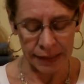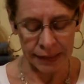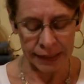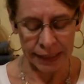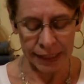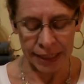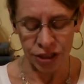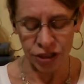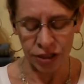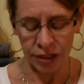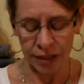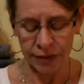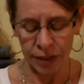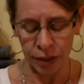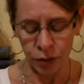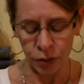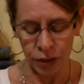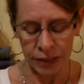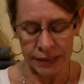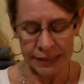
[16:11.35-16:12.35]
the angel of the
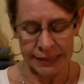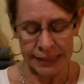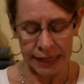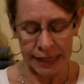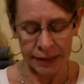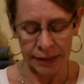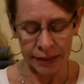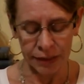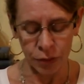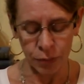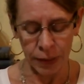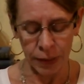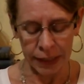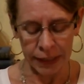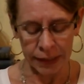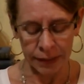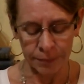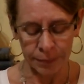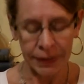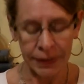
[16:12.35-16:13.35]
Lord standing in the
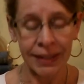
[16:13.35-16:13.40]
way,